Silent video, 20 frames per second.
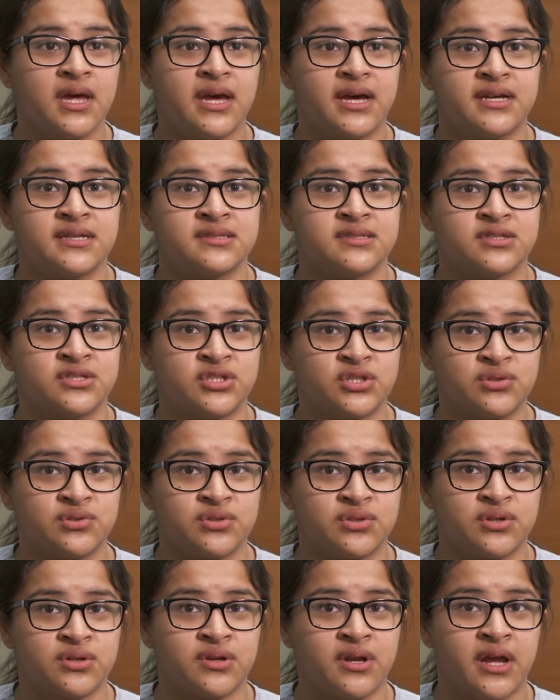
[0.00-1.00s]
As a
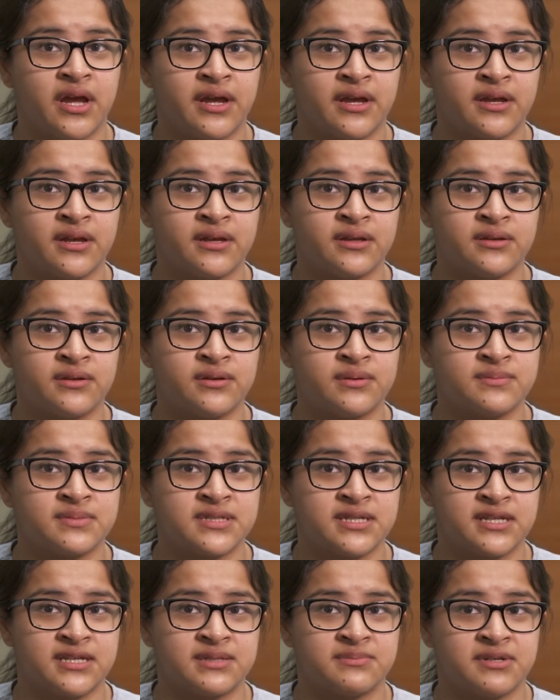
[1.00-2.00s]
junior, I
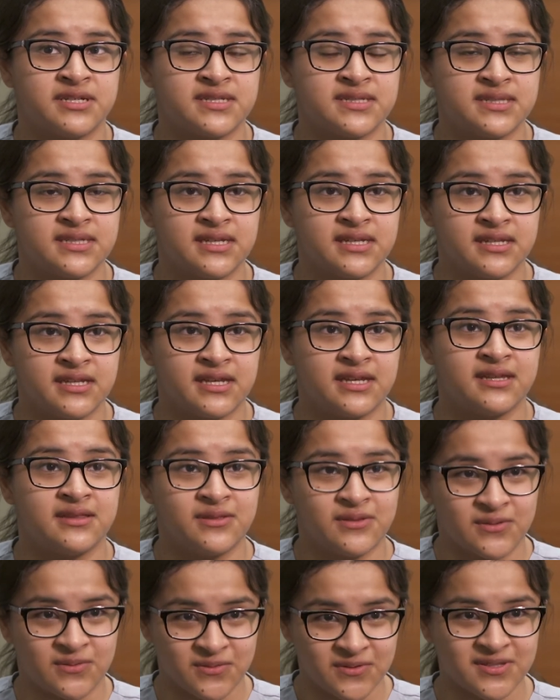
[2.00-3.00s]
obtained my C N A
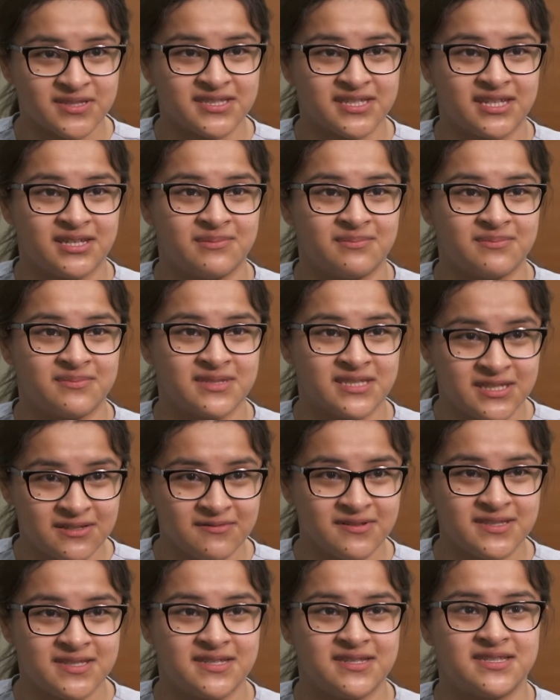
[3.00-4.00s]
through the same T
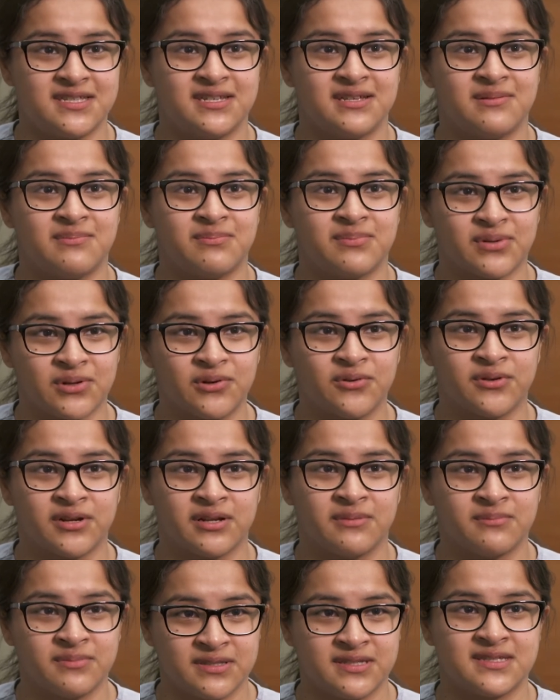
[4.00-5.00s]
V C C
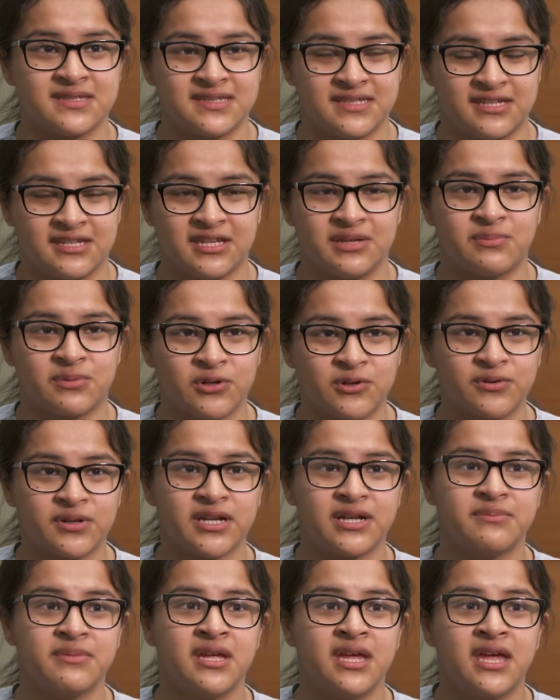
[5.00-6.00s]
program, but the C N A
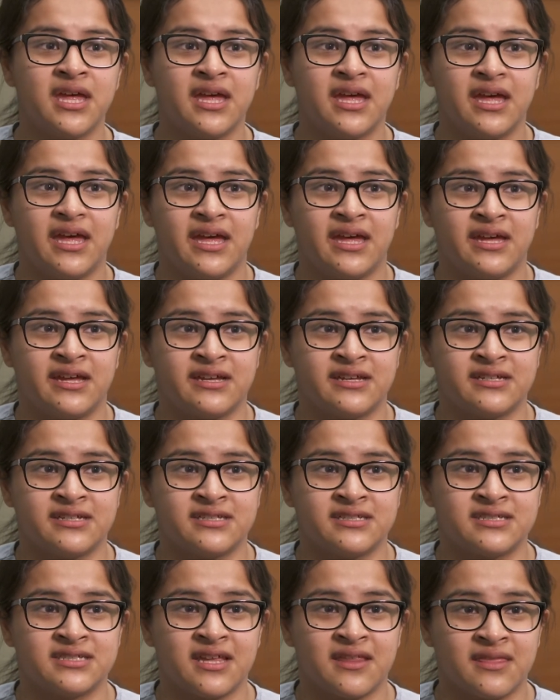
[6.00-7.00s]
program,
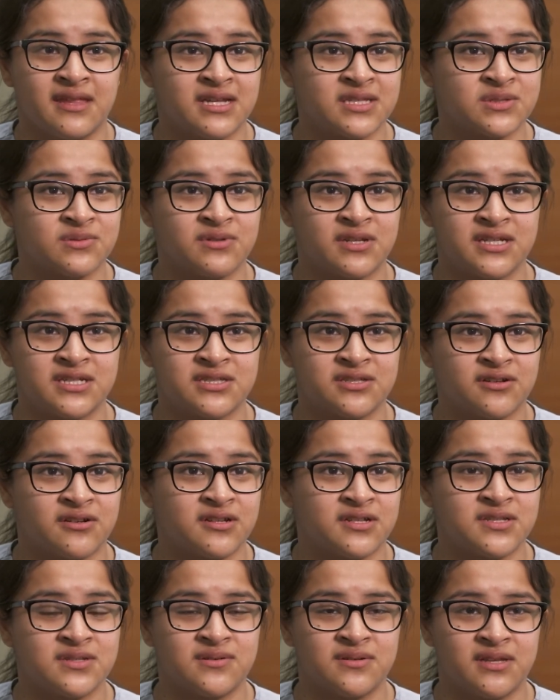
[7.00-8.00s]
and that's when I
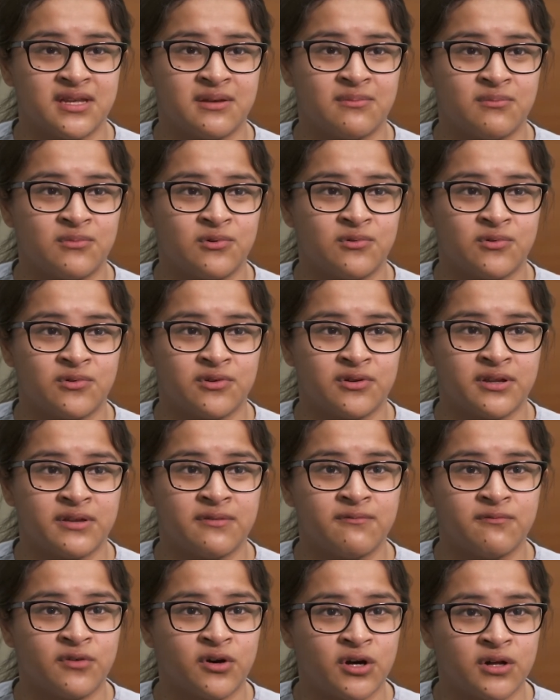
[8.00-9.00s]
started to get more
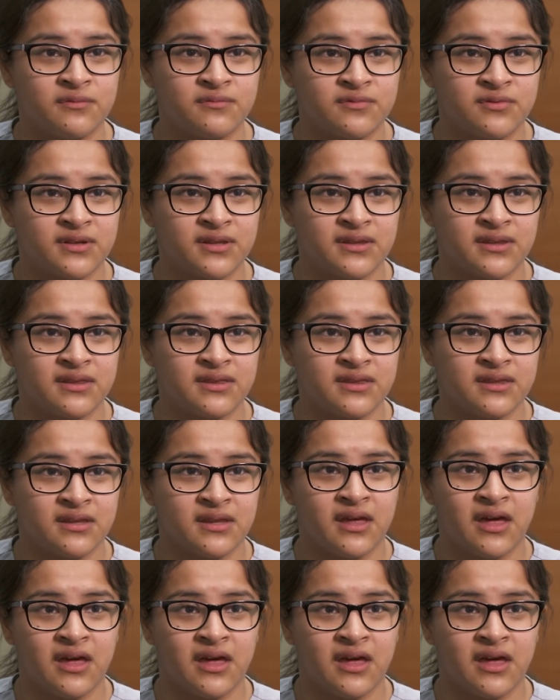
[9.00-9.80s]
involved with the